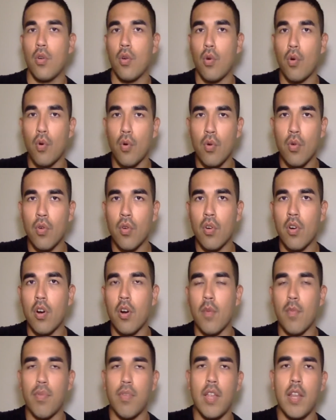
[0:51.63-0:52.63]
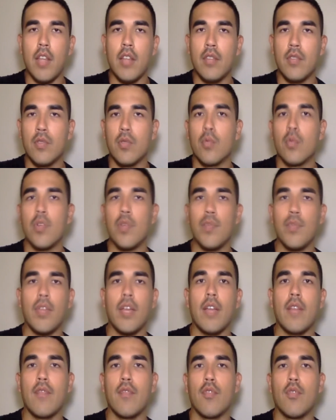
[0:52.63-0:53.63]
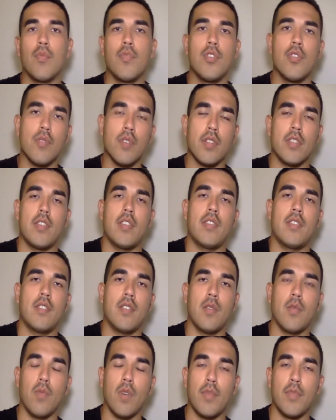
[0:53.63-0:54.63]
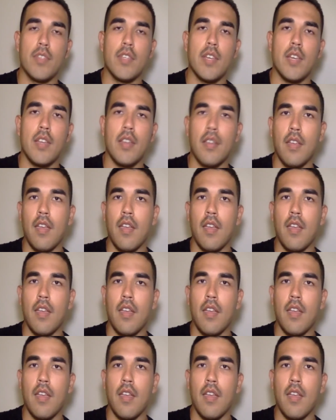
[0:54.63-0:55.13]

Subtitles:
or are planning to re-platform your existing website,